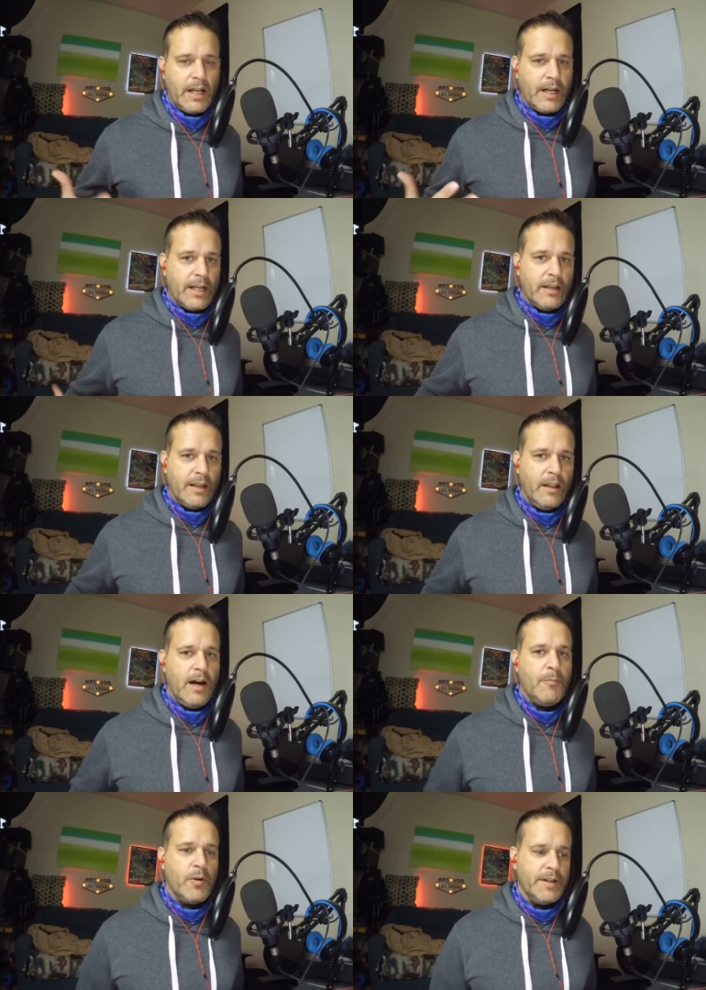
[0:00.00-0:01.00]
I get a
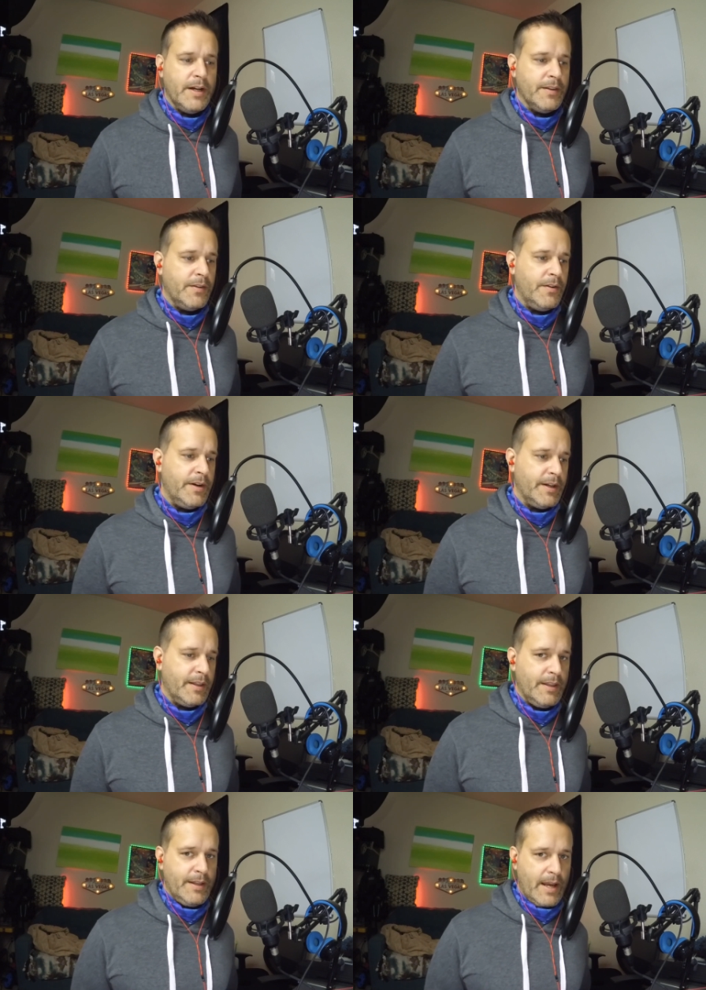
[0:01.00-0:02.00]
lot more done during
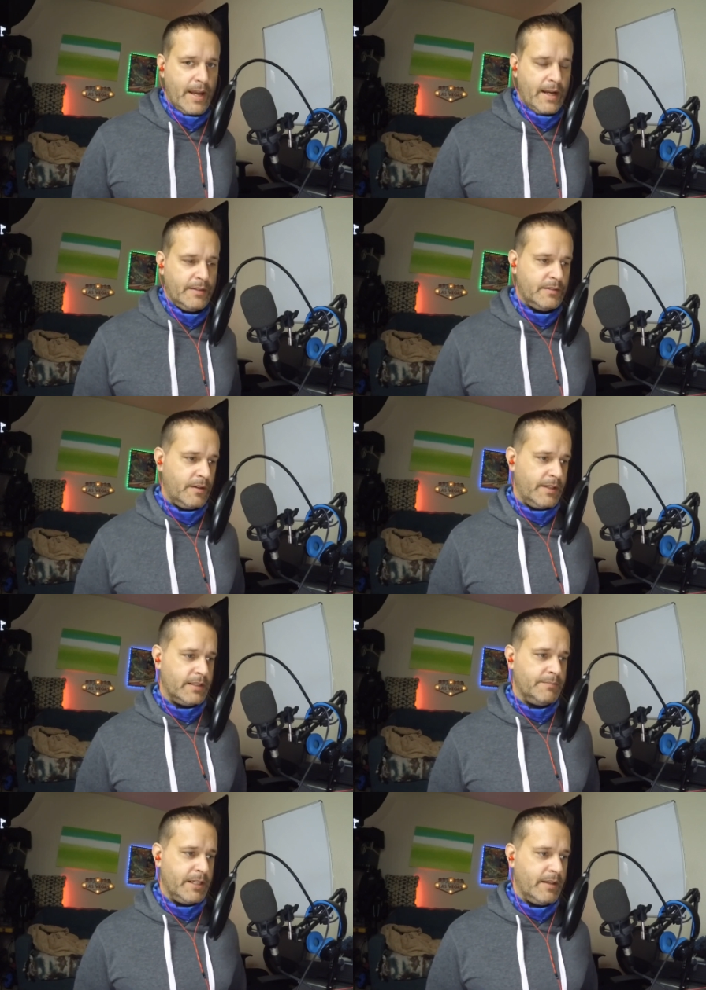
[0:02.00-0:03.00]
the day. So
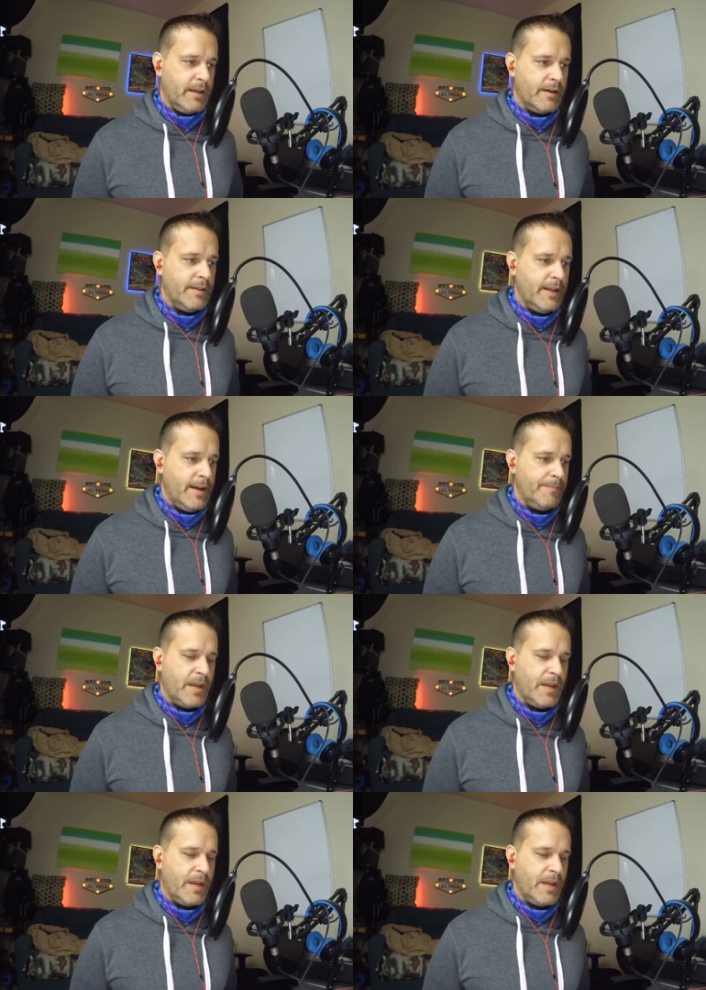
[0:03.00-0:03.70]
that's my take on that.